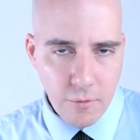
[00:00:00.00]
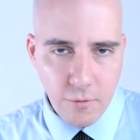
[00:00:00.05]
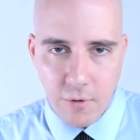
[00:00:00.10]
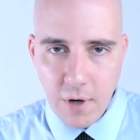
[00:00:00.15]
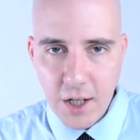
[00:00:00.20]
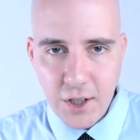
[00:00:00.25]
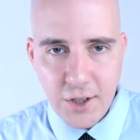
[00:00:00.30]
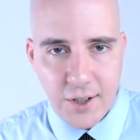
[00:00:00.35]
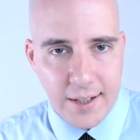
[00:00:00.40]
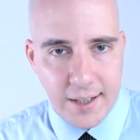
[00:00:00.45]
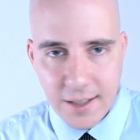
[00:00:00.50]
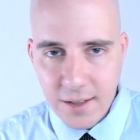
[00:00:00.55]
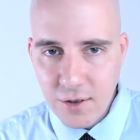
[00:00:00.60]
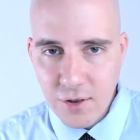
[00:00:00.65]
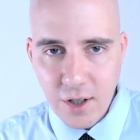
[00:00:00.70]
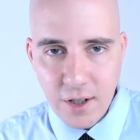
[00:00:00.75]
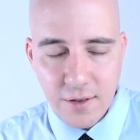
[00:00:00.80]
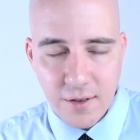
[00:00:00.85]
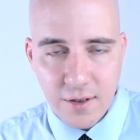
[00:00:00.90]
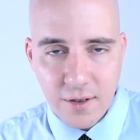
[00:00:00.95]
Russia
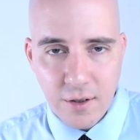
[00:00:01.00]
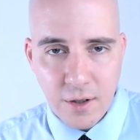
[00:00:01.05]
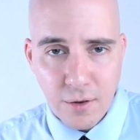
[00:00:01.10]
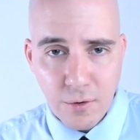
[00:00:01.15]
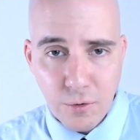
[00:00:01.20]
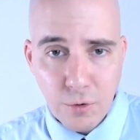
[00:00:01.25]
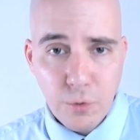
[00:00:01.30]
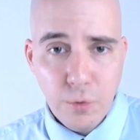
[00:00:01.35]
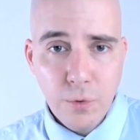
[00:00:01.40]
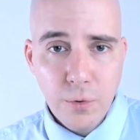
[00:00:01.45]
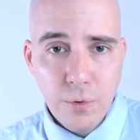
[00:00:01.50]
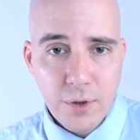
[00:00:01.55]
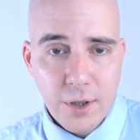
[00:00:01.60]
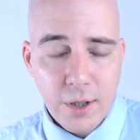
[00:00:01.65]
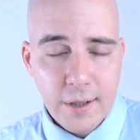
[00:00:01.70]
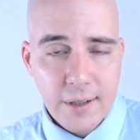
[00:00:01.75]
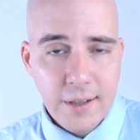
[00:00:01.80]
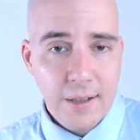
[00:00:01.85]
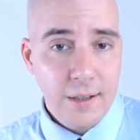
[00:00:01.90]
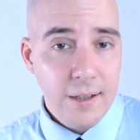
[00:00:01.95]
didn't just
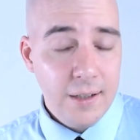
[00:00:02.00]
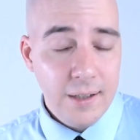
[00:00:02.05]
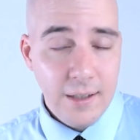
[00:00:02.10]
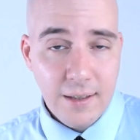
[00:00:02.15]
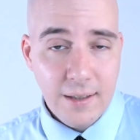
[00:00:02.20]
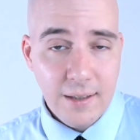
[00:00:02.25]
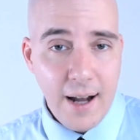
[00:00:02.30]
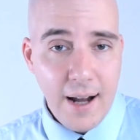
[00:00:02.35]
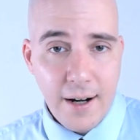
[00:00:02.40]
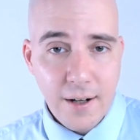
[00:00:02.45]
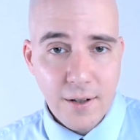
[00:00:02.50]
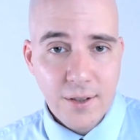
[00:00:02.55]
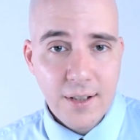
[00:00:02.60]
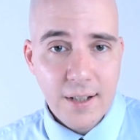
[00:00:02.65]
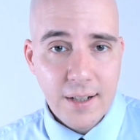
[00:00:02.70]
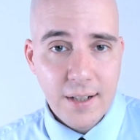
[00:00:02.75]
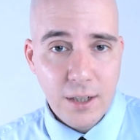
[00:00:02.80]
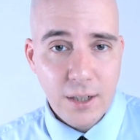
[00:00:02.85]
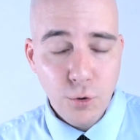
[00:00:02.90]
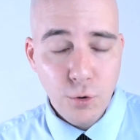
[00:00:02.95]
lose an entire
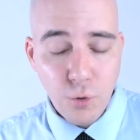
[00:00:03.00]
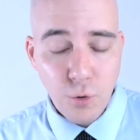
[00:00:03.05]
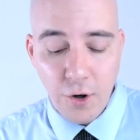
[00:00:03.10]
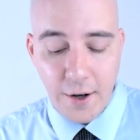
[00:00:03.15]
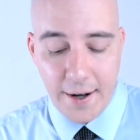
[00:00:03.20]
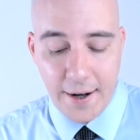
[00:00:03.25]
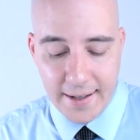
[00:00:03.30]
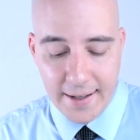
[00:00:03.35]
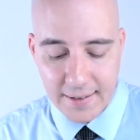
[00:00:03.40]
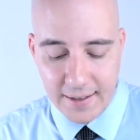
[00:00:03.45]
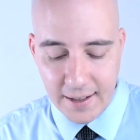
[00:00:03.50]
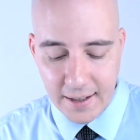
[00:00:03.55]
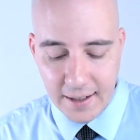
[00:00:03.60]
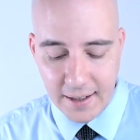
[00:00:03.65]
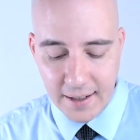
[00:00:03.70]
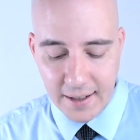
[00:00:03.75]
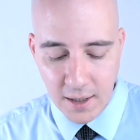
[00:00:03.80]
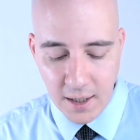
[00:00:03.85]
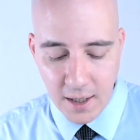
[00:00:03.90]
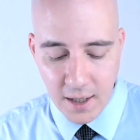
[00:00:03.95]
city, Ukraine
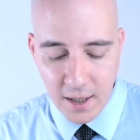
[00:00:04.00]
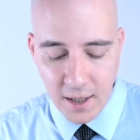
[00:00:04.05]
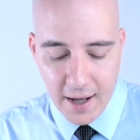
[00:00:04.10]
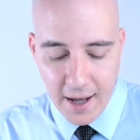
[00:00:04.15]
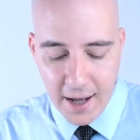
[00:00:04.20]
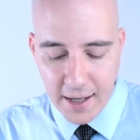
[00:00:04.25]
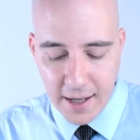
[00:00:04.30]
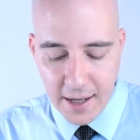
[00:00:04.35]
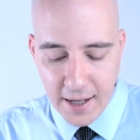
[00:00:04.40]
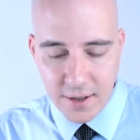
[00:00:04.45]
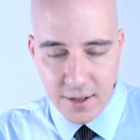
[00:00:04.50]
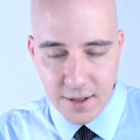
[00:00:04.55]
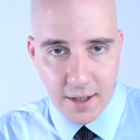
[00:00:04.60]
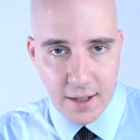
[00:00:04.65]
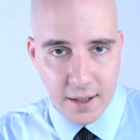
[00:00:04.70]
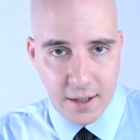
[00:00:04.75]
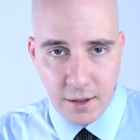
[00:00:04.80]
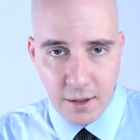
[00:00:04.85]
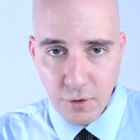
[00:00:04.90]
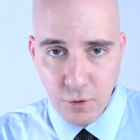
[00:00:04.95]
did. And
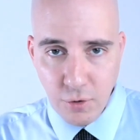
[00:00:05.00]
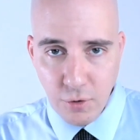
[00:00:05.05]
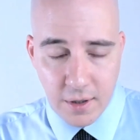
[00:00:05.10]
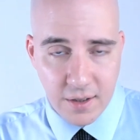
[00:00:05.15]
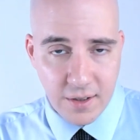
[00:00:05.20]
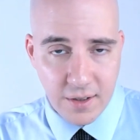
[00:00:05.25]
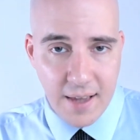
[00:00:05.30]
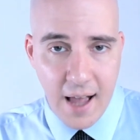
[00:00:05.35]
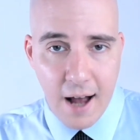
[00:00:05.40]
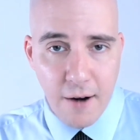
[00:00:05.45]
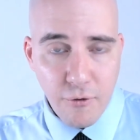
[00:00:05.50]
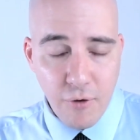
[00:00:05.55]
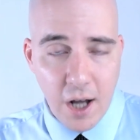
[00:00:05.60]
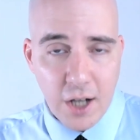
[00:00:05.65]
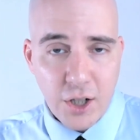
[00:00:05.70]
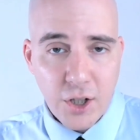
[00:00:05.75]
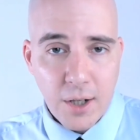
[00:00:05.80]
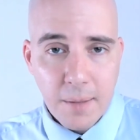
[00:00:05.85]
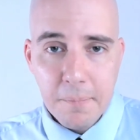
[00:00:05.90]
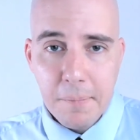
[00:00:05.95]
it's not
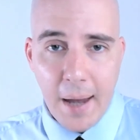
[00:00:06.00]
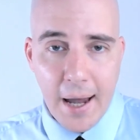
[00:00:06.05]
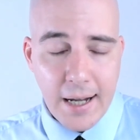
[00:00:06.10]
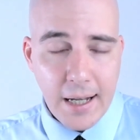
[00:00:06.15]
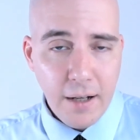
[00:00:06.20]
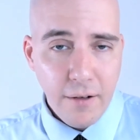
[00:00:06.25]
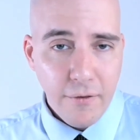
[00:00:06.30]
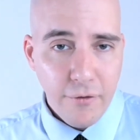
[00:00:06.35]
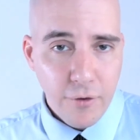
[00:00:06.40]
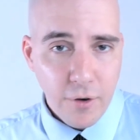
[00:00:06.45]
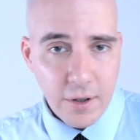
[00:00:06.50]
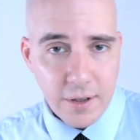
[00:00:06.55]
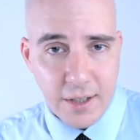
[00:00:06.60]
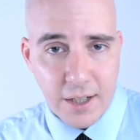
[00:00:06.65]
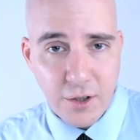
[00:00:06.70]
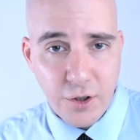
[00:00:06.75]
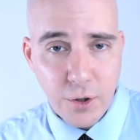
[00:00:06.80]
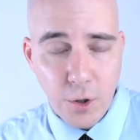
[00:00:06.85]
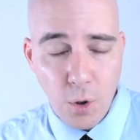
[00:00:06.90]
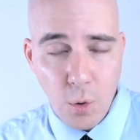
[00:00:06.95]
Russia begging for
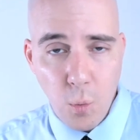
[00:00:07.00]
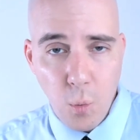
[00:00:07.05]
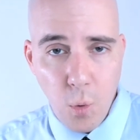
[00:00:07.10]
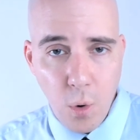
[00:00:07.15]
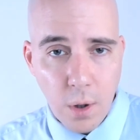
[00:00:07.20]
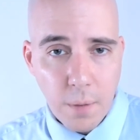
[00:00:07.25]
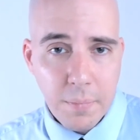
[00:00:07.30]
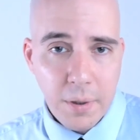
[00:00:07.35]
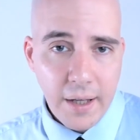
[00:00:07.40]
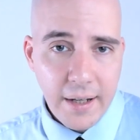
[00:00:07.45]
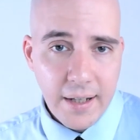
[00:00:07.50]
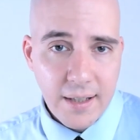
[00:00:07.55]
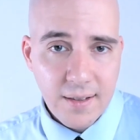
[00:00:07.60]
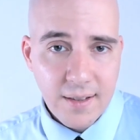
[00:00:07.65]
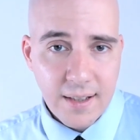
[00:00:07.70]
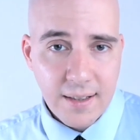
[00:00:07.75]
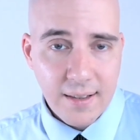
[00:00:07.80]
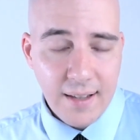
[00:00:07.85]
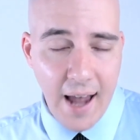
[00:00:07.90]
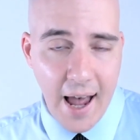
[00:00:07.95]
additional
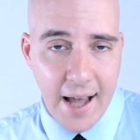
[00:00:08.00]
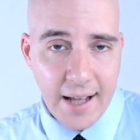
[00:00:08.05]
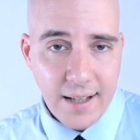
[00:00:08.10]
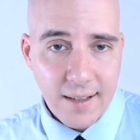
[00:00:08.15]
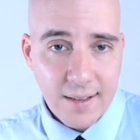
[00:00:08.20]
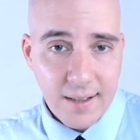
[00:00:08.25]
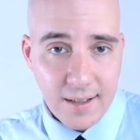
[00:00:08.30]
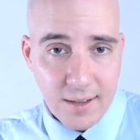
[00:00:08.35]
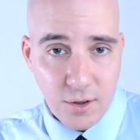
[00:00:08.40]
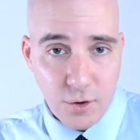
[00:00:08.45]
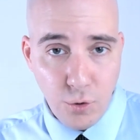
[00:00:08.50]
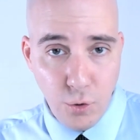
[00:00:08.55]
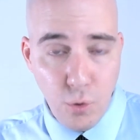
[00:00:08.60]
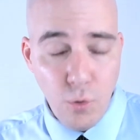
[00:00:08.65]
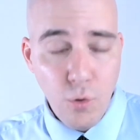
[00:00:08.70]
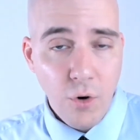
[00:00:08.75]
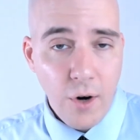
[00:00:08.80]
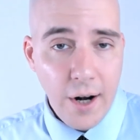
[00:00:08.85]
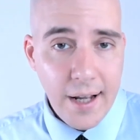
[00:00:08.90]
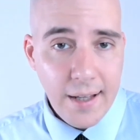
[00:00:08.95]
warplanes and tanks. It's
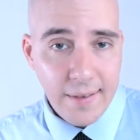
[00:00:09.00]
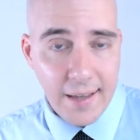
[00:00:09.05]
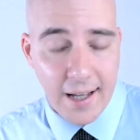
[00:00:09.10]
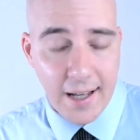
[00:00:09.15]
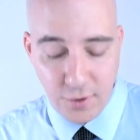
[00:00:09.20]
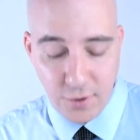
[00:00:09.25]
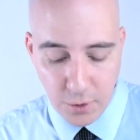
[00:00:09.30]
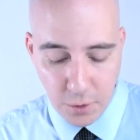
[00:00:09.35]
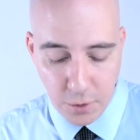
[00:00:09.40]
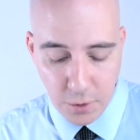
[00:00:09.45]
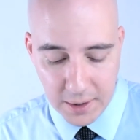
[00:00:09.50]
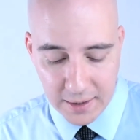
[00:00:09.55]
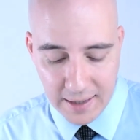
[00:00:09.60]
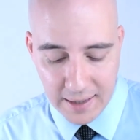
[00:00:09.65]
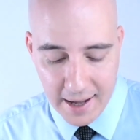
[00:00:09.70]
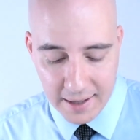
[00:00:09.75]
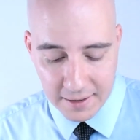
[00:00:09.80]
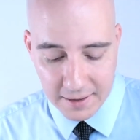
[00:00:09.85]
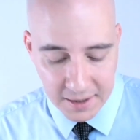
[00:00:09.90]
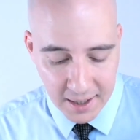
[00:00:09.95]
Ukraine that's
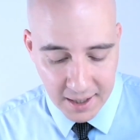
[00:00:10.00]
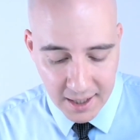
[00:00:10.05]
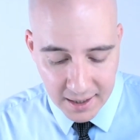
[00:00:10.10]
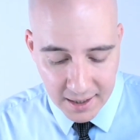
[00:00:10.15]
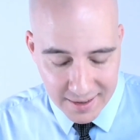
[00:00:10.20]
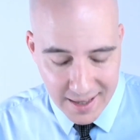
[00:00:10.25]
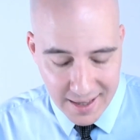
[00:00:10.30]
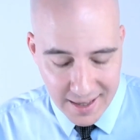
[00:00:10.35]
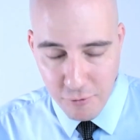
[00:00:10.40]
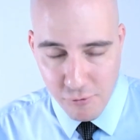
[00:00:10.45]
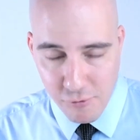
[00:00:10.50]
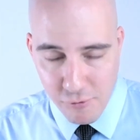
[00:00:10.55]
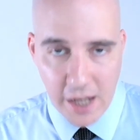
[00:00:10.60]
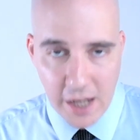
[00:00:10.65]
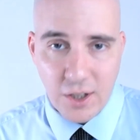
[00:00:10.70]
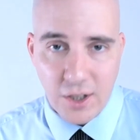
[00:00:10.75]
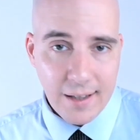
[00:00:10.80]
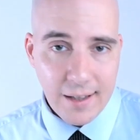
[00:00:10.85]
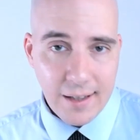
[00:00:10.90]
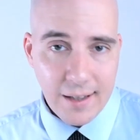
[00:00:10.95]
doing that. It's not
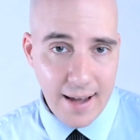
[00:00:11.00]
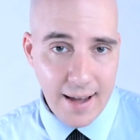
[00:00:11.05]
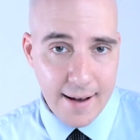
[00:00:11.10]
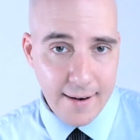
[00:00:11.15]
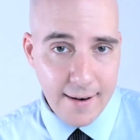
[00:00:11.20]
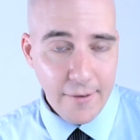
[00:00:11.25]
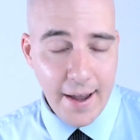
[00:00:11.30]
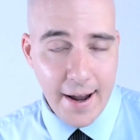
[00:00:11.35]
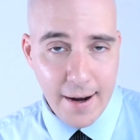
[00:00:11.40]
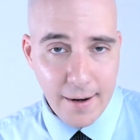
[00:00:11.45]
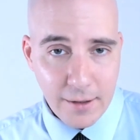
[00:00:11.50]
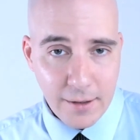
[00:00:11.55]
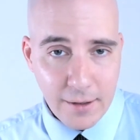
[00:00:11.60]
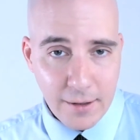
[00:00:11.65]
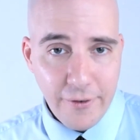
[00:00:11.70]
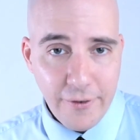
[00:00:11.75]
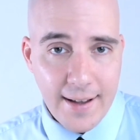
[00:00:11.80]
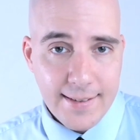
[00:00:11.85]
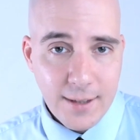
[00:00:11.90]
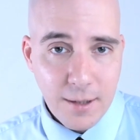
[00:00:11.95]
Russia that's out of air
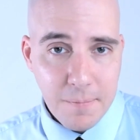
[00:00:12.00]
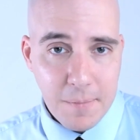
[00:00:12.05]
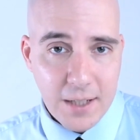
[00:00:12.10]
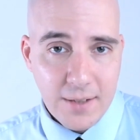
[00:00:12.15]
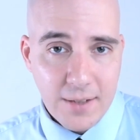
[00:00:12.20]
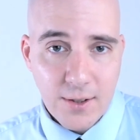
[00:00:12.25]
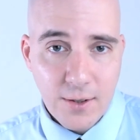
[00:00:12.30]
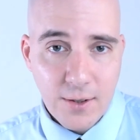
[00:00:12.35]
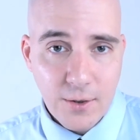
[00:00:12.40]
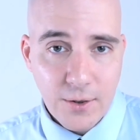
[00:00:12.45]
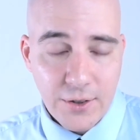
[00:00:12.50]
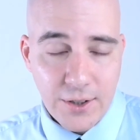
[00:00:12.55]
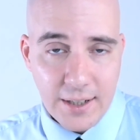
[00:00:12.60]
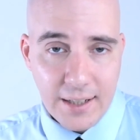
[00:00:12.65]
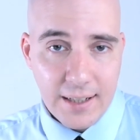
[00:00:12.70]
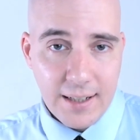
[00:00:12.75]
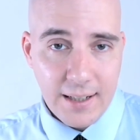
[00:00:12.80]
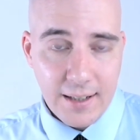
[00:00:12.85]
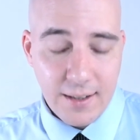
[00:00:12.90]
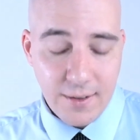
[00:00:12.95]
defense
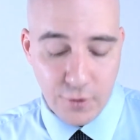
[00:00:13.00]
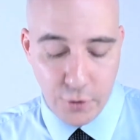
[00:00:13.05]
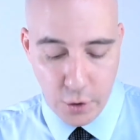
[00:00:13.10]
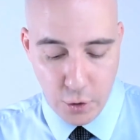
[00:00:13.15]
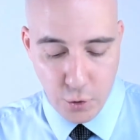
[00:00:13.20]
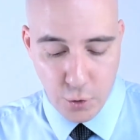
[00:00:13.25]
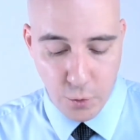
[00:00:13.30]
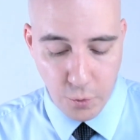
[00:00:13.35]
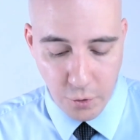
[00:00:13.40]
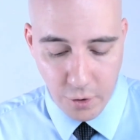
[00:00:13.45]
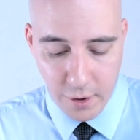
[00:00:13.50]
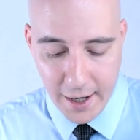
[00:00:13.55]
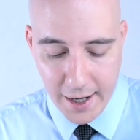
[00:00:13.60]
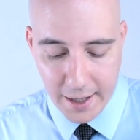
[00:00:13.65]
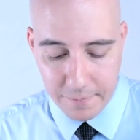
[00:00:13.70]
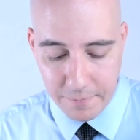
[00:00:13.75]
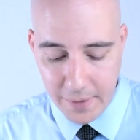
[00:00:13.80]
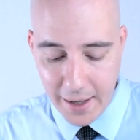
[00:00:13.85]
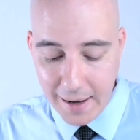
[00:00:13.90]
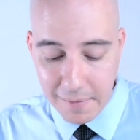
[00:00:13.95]
missiles. It is
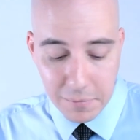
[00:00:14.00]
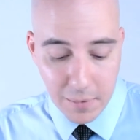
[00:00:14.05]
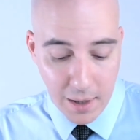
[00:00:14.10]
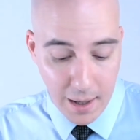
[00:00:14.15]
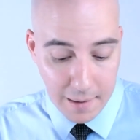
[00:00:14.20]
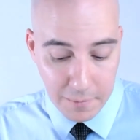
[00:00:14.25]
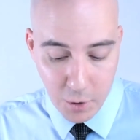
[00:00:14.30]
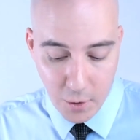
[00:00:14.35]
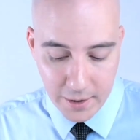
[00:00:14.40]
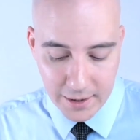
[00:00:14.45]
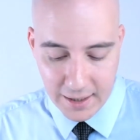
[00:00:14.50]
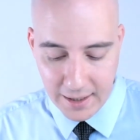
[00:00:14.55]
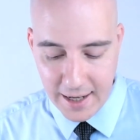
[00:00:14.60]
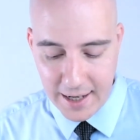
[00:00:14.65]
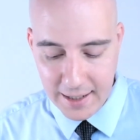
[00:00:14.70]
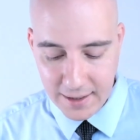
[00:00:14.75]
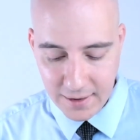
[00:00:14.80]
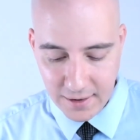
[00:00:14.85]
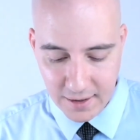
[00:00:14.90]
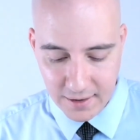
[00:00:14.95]
Ukraine. Now, I'm going to
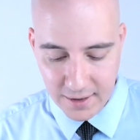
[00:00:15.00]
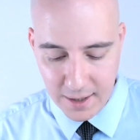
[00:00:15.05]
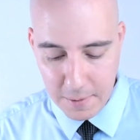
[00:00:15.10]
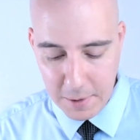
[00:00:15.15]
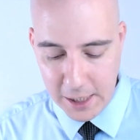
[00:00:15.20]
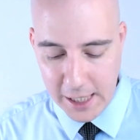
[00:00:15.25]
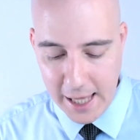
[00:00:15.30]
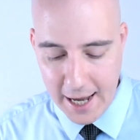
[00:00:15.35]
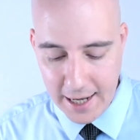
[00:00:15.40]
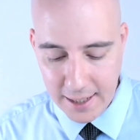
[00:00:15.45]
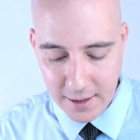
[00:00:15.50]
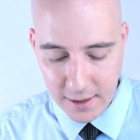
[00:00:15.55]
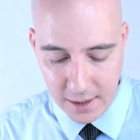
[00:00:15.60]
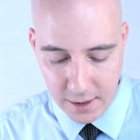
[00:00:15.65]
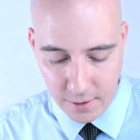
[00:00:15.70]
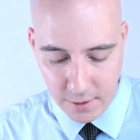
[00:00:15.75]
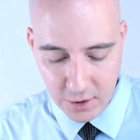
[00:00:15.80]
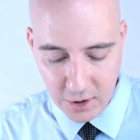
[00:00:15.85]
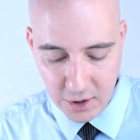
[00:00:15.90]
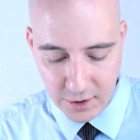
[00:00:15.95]
get into some of that
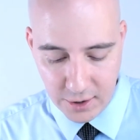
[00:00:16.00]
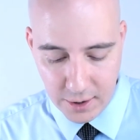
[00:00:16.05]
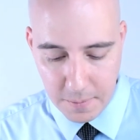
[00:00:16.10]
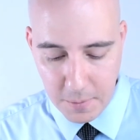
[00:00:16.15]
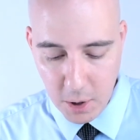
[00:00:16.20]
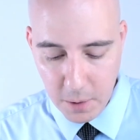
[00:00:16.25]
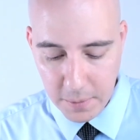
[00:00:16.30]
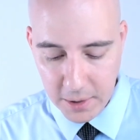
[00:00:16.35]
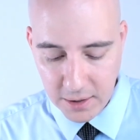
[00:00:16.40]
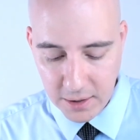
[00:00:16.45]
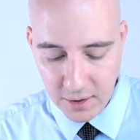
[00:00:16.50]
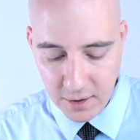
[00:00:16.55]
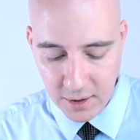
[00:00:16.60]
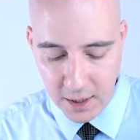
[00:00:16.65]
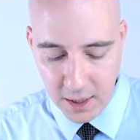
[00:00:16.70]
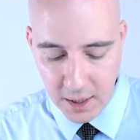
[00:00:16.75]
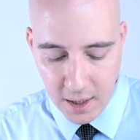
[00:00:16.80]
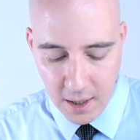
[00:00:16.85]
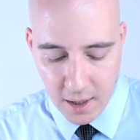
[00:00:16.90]
here in just a moment.